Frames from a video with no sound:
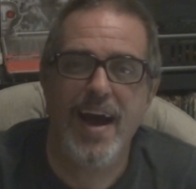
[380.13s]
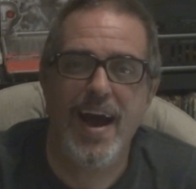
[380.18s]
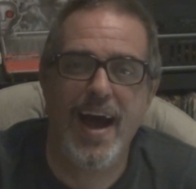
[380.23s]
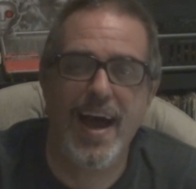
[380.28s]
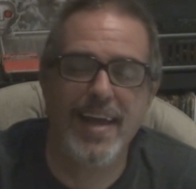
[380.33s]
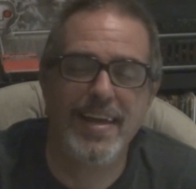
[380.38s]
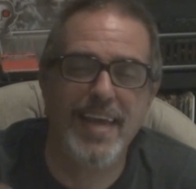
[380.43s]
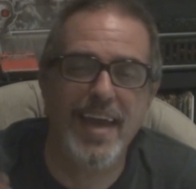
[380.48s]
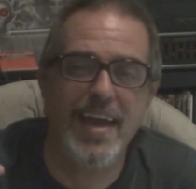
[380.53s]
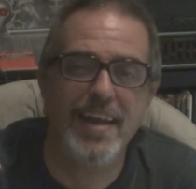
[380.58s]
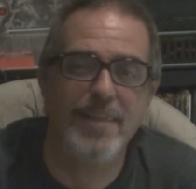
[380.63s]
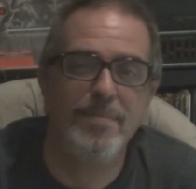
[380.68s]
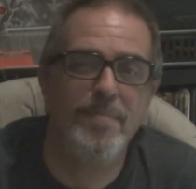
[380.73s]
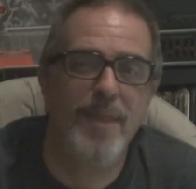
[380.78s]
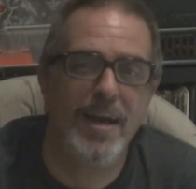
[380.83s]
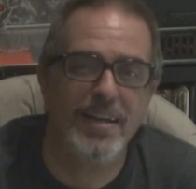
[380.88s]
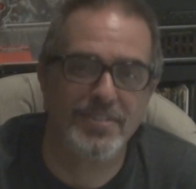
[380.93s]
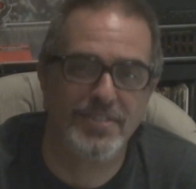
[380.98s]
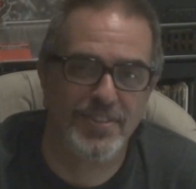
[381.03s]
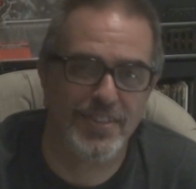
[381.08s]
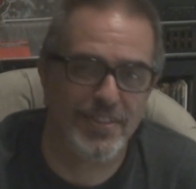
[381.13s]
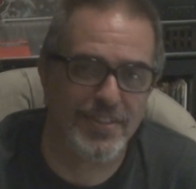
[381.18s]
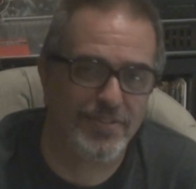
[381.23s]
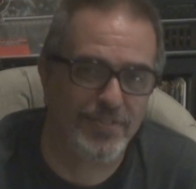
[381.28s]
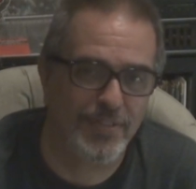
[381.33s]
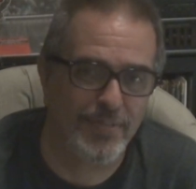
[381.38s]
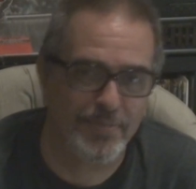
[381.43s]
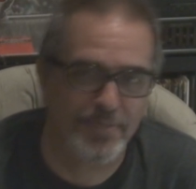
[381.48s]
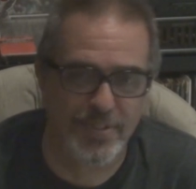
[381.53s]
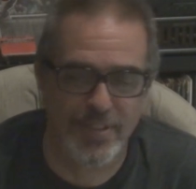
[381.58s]
I get a message
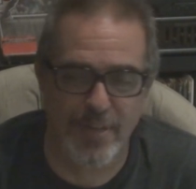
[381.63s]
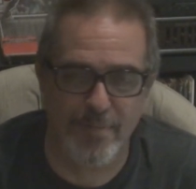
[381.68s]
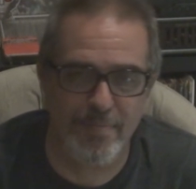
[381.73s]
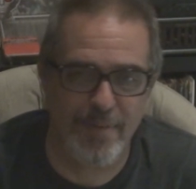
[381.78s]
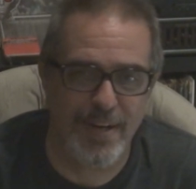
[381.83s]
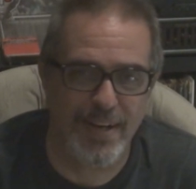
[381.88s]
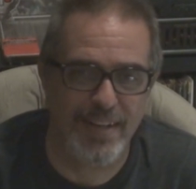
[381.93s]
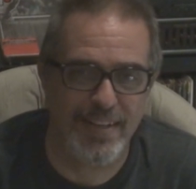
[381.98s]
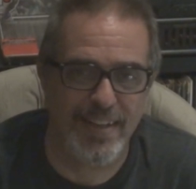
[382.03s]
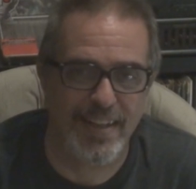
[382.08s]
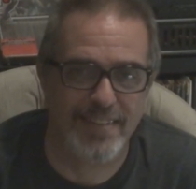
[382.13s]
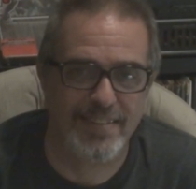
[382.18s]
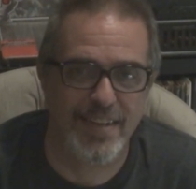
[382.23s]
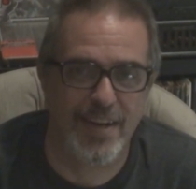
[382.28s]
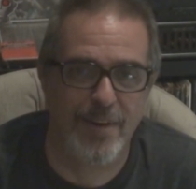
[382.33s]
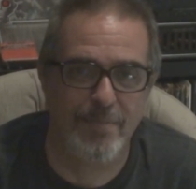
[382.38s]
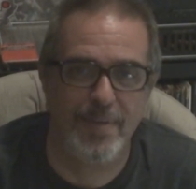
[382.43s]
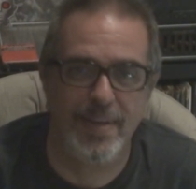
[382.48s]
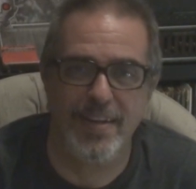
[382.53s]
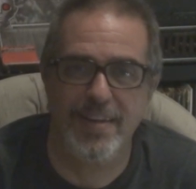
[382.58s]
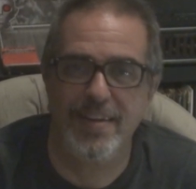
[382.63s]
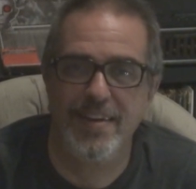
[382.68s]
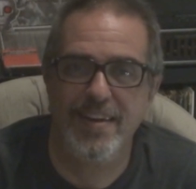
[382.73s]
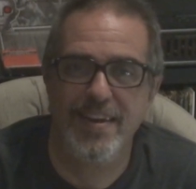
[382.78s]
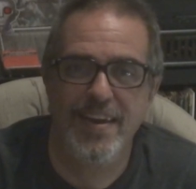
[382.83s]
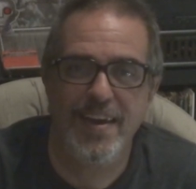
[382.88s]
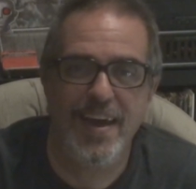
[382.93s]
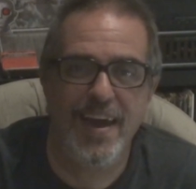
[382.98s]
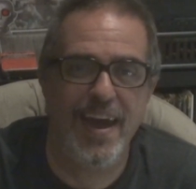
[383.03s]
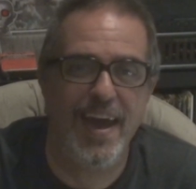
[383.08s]
from somebody that tell me,
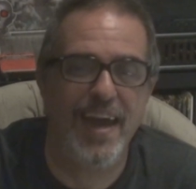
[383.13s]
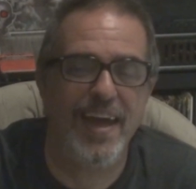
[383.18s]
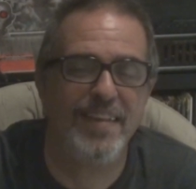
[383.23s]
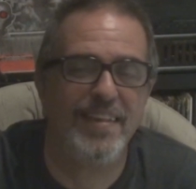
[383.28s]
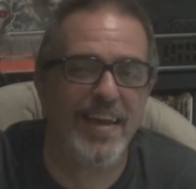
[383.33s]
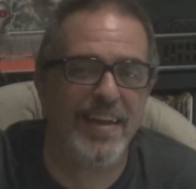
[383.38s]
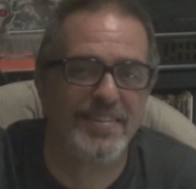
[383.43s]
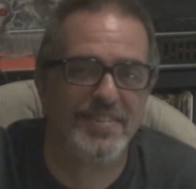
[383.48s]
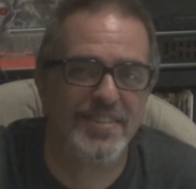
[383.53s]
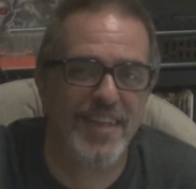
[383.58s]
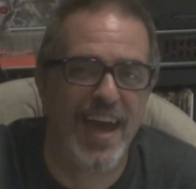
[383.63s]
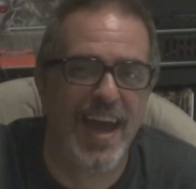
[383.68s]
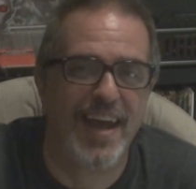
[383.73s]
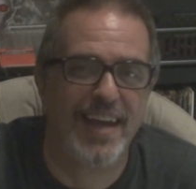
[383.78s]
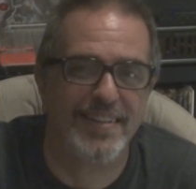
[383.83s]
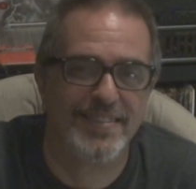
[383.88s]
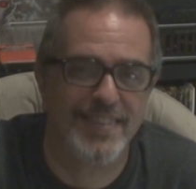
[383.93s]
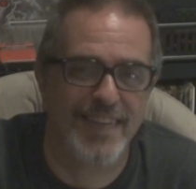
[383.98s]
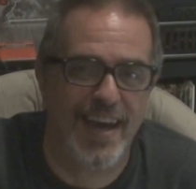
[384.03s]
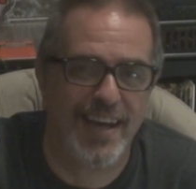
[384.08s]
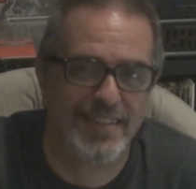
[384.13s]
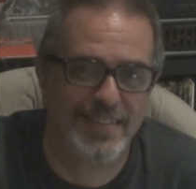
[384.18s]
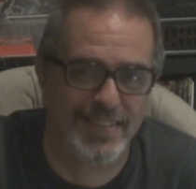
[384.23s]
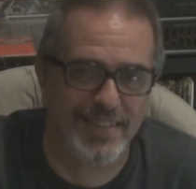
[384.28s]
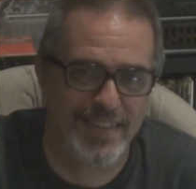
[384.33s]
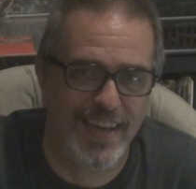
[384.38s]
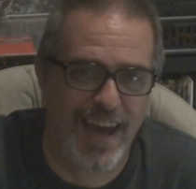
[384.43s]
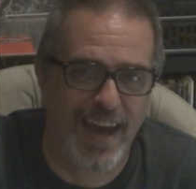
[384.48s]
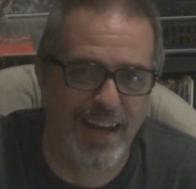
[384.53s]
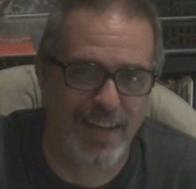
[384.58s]
hey, that Zack Attack's
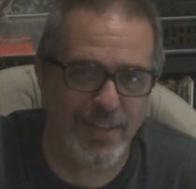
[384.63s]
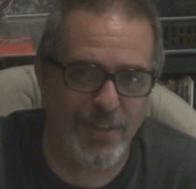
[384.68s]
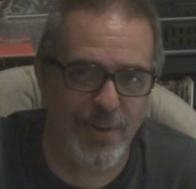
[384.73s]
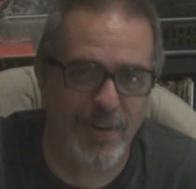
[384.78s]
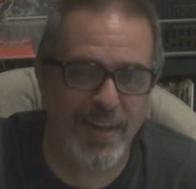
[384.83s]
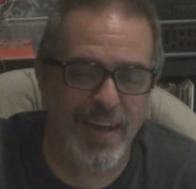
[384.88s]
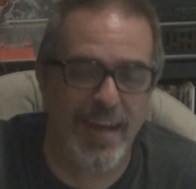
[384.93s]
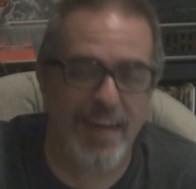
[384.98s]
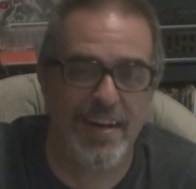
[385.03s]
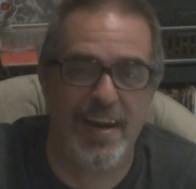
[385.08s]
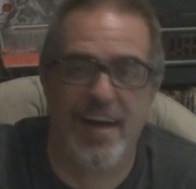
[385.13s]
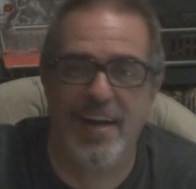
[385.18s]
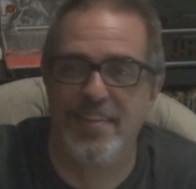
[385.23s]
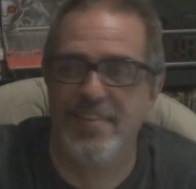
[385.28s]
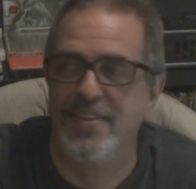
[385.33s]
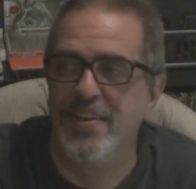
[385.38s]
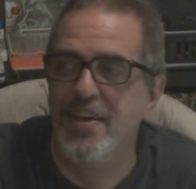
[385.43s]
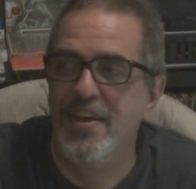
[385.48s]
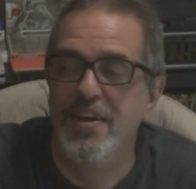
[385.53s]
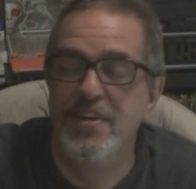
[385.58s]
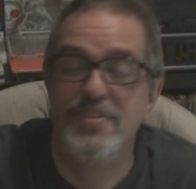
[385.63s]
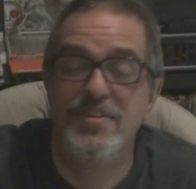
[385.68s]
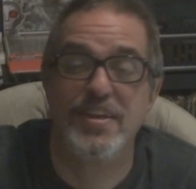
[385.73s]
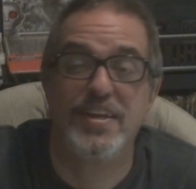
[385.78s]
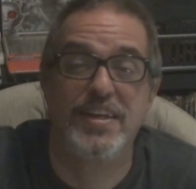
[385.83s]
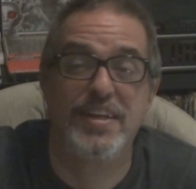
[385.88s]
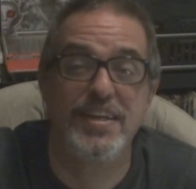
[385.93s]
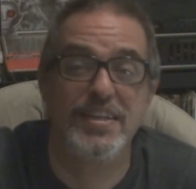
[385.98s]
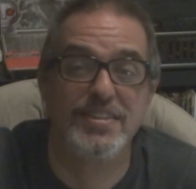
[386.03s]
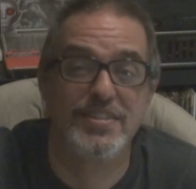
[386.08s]
attacking you again on the
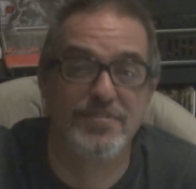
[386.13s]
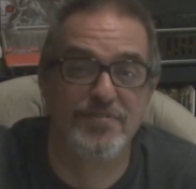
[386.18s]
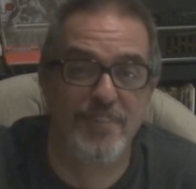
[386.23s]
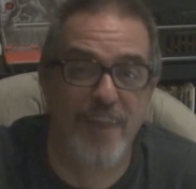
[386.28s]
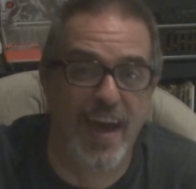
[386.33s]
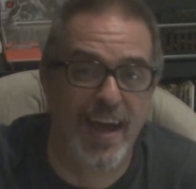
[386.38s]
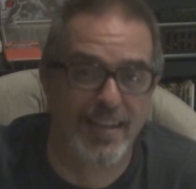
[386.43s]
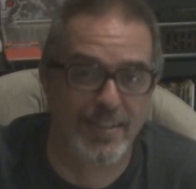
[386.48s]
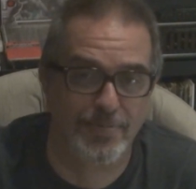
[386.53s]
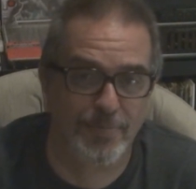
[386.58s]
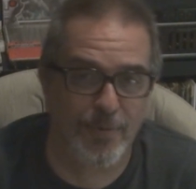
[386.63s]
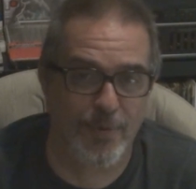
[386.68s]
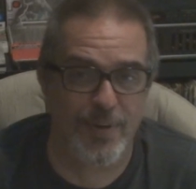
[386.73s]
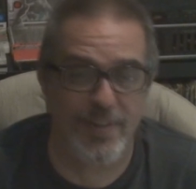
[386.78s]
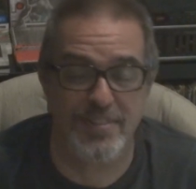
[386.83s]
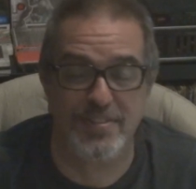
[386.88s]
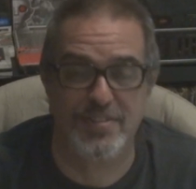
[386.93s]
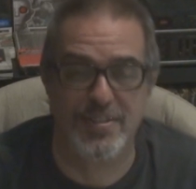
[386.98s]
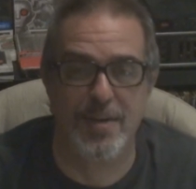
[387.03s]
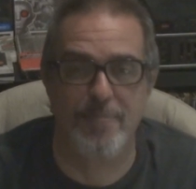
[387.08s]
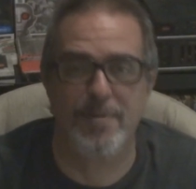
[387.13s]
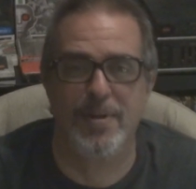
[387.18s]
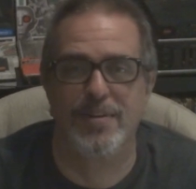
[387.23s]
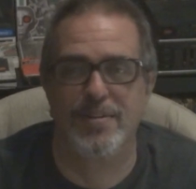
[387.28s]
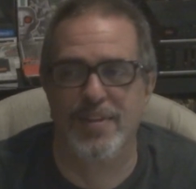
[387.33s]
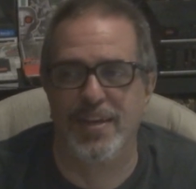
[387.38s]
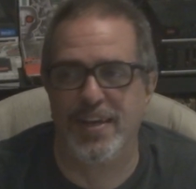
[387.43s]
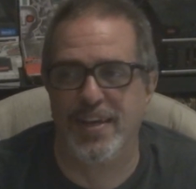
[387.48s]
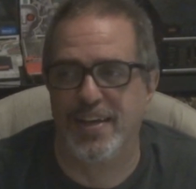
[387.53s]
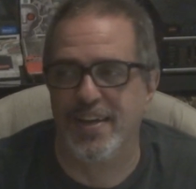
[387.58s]
KISS Facts board. He sent me a
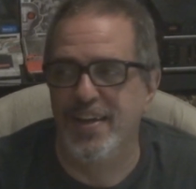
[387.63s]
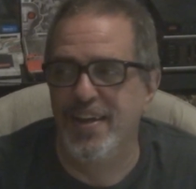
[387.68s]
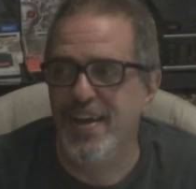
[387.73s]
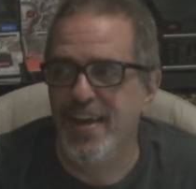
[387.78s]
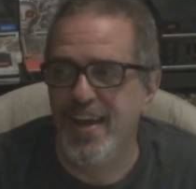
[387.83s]
link.